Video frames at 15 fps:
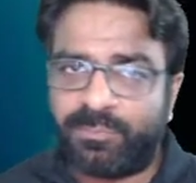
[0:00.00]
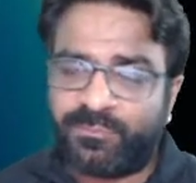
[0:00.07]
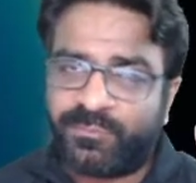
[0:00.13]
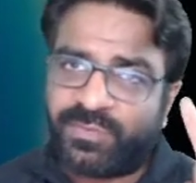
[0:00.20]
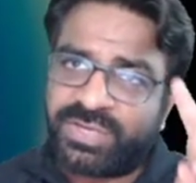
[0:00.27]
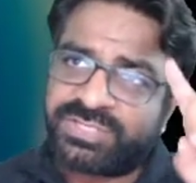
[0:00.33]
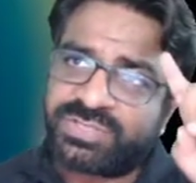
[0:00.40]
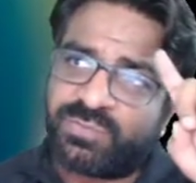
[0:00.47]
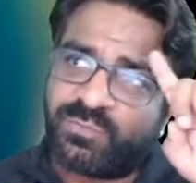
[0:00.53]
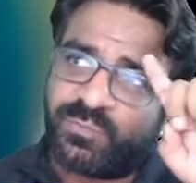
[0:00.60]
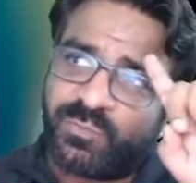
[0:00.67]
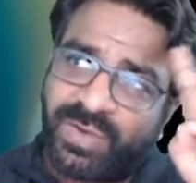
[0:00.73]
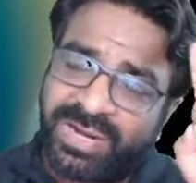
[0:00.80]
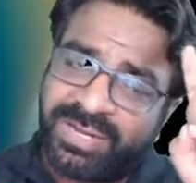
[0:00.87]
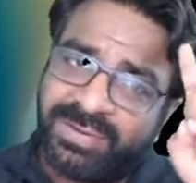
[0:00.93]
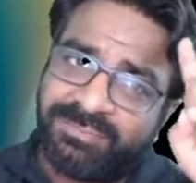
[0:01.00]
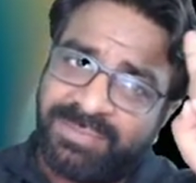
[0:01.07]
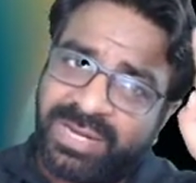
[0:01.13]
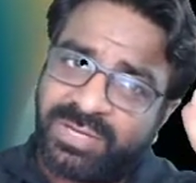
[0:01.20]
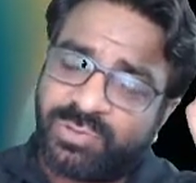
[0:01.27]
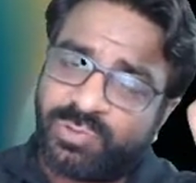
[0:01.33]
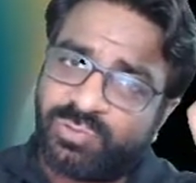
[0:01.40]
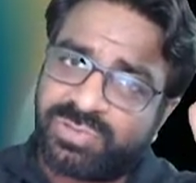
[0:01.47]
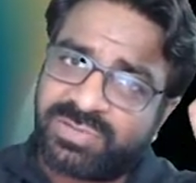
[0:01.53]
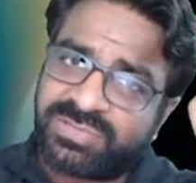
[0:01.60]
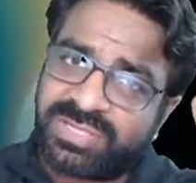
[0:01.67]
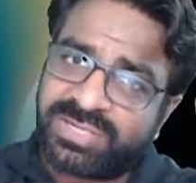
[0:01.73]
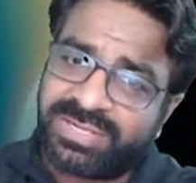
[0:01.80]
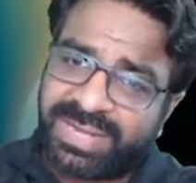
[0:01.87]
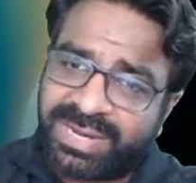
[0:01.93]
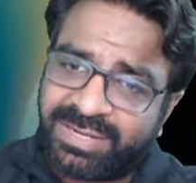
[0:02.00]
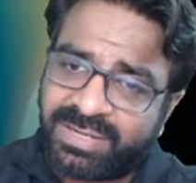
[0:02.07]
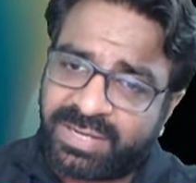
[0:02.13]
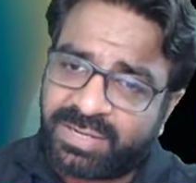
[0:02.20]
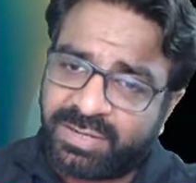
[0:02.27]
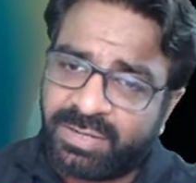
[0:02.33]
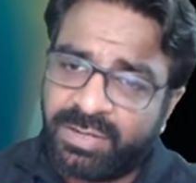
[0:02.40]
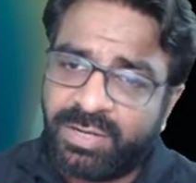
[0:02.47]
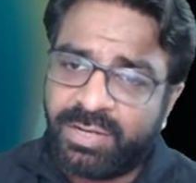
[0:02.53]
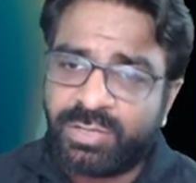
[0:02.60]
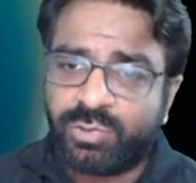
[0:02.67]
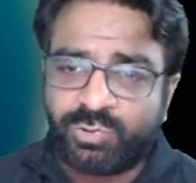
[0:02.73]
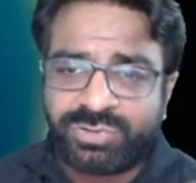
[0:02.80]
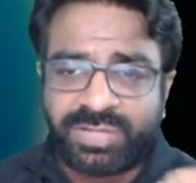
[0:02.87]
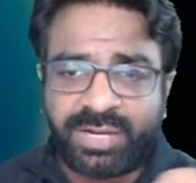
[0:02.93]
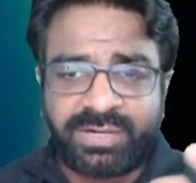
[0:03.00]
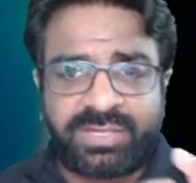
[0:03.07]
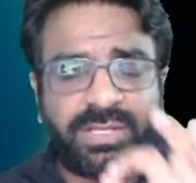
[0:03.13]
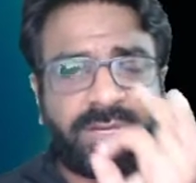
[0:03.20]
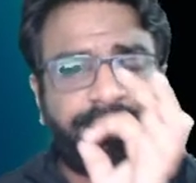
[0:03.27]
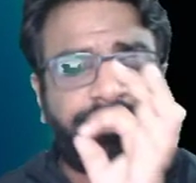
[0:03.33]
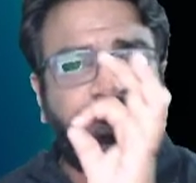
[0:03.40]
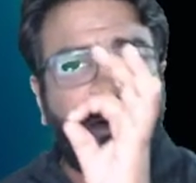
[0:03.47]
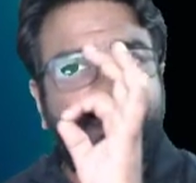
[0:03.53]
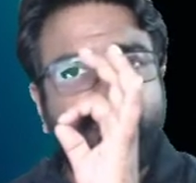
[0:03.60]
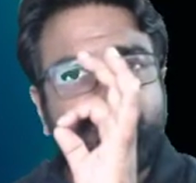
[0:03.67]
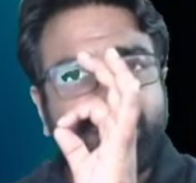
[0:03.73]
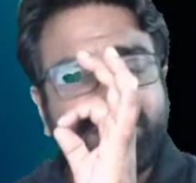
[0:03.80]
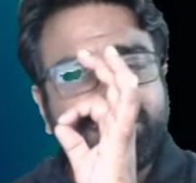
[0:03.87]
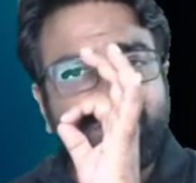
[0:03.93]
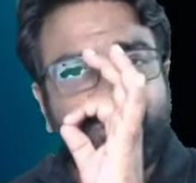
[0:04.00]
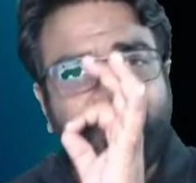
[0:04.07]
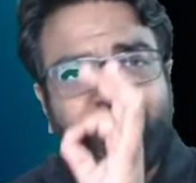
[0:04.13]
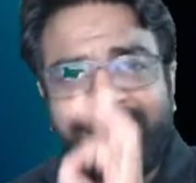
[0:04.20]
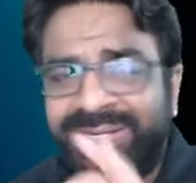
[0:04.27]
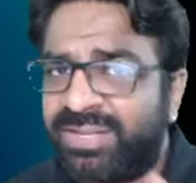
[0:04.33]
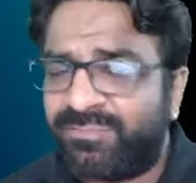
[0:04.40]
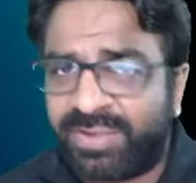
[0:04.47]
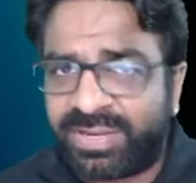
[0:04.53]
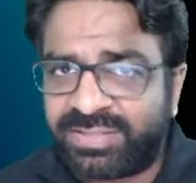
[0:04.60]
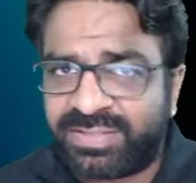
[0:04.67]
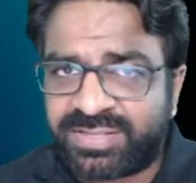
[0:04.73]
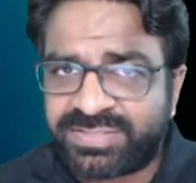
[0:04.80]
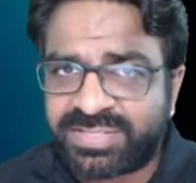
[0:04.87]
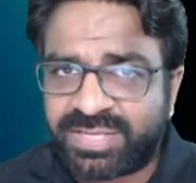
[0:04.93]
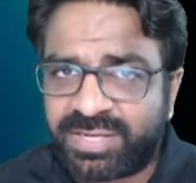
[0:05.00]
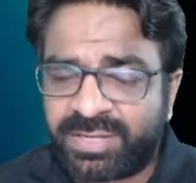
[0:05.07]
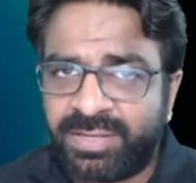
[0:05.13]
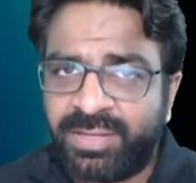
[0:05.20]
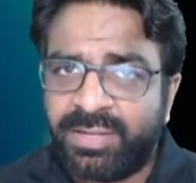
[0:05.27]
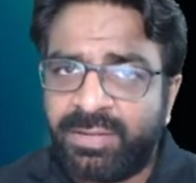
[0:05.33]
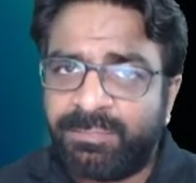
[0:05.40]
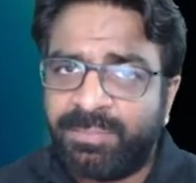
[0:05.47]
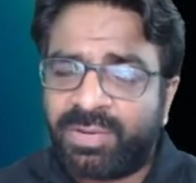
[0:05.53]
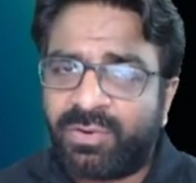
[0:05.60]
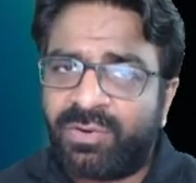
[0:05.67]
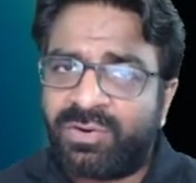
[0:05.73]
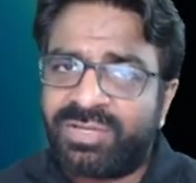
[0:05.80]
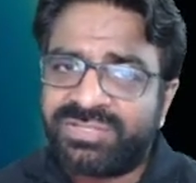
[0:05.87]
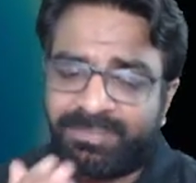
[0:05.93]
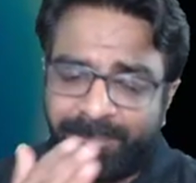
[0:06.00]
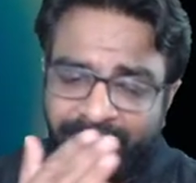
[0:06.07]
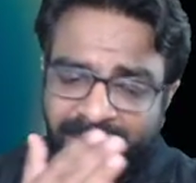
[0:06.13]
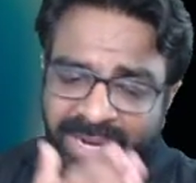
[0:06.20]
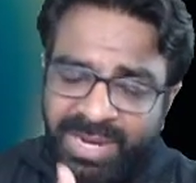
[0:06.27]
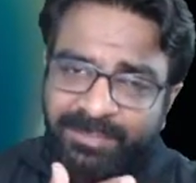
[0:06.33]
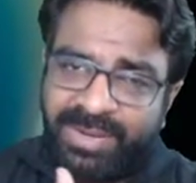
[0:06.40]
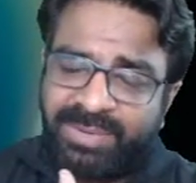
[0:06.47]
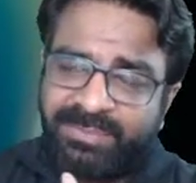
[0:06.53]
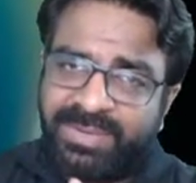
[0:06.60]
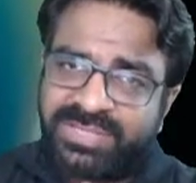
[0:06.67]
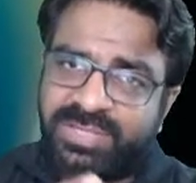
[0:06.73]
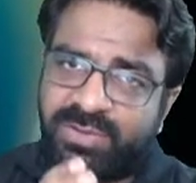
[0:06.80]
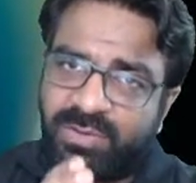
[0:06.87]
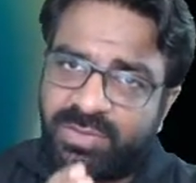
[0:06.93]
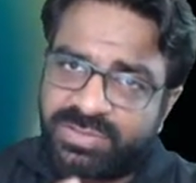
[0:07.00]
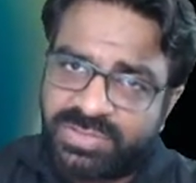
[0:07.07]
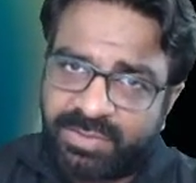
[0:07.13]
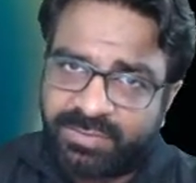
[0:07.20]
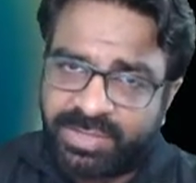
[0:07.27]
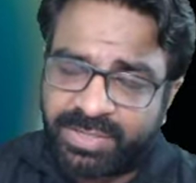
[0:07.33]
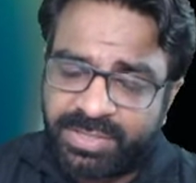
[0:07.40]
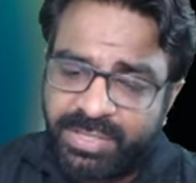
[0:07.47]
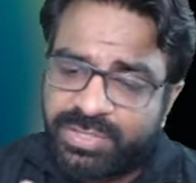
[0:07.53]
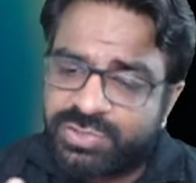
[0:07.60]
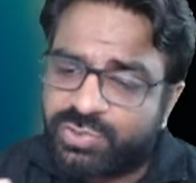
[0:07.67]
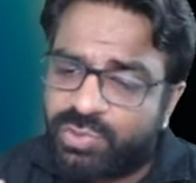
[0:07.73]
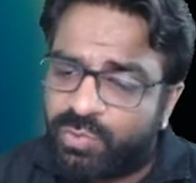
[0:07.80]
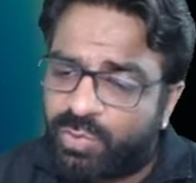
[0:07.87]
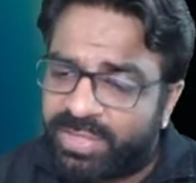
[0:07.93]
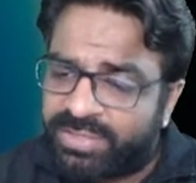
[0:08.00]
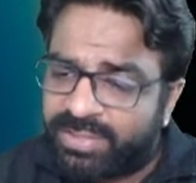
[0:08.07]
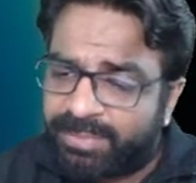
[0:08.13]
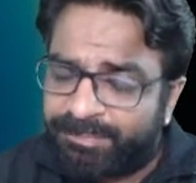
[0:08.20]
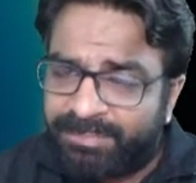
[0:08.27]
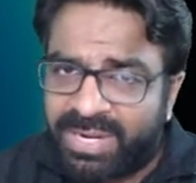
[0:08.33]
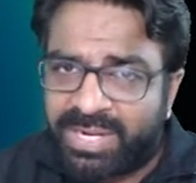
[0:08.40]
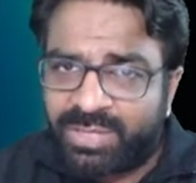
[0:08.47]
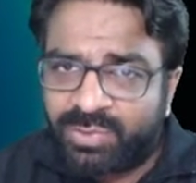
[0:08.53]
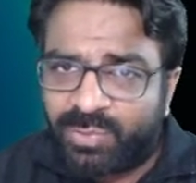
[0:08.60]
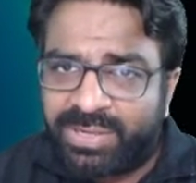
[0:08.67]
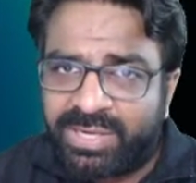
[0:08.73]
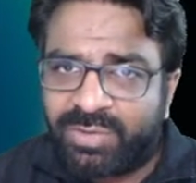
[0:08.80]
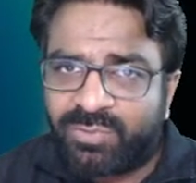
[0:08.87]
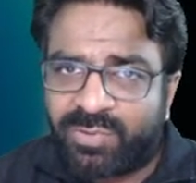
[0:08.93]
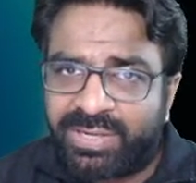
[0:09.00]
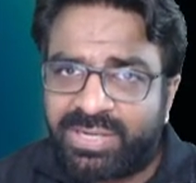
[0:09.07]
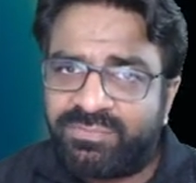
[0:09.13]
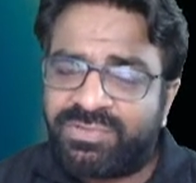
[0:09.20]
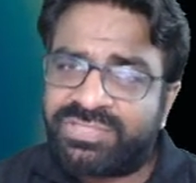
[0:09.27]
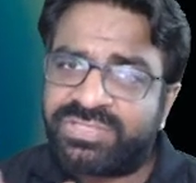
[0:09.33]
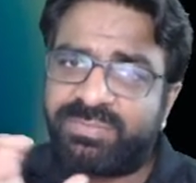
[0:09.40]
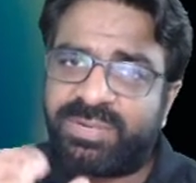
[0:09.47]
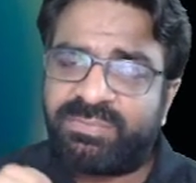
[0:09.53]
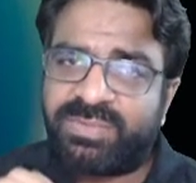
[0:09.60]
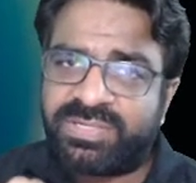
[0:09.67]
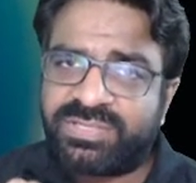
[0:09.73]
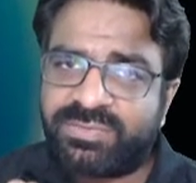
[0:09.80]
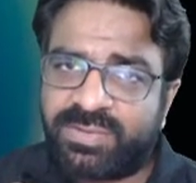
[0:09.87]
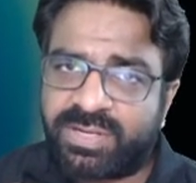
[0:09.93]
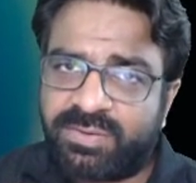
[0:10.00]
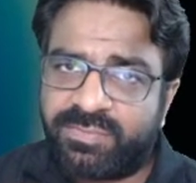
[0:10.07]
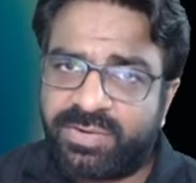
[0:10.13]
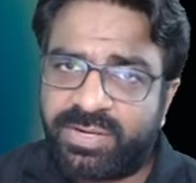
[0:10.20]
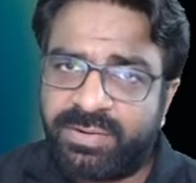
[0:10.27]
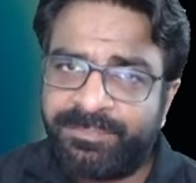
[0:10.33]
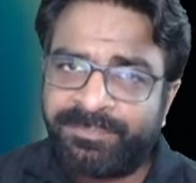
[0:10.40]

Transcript: First 1 May 2019 to 30th April 2020. Why they are saying? Because May amendments are also covered. So in the May 2020, which amendments were covered?